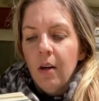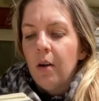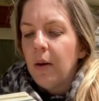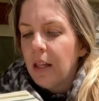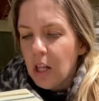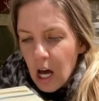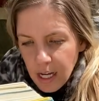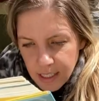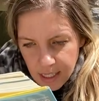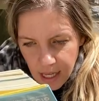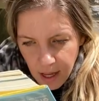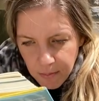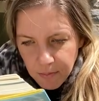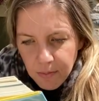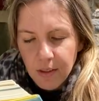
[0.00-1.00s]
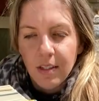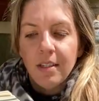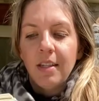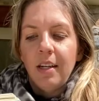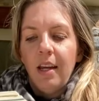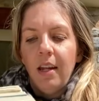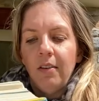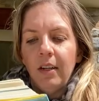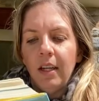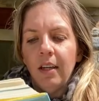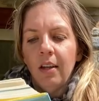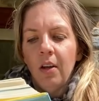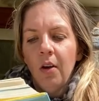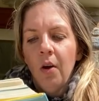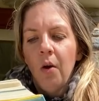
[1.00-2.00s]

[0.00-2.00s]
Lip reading: "We lost them," said Henry.